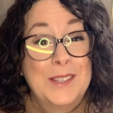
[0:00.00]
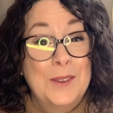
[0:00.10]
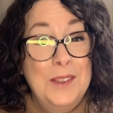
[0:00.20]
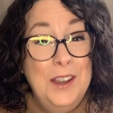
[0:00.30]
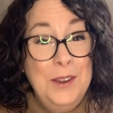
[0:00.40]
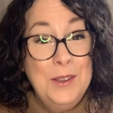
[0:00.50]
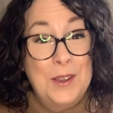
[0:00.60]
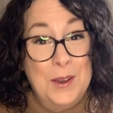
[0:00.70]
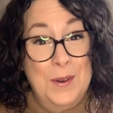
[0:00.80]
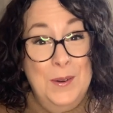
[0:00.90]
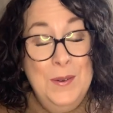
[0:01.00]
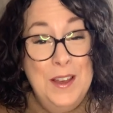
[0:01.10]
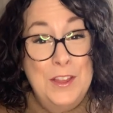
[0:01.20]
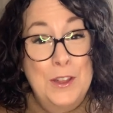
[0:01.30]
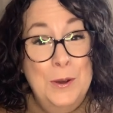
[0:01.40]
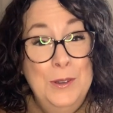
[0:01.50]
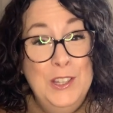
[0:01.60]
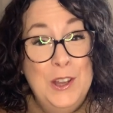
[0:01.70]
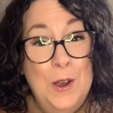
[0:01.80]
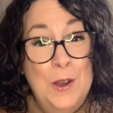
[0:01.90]
So there you go.
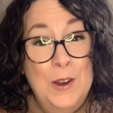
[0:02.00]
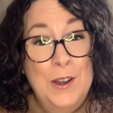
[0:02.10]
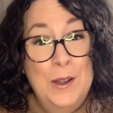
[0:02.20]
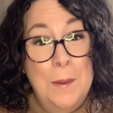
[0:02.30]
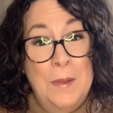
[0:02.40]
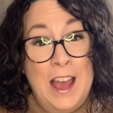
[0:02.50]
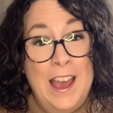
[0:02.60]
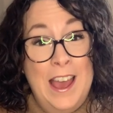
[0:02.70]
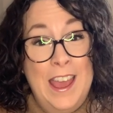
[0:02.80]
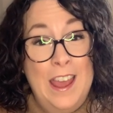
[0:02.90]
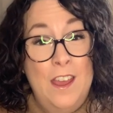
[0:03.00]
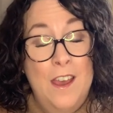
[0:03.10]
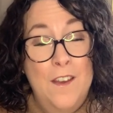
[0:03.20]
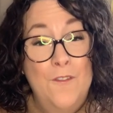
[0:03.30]
Those are my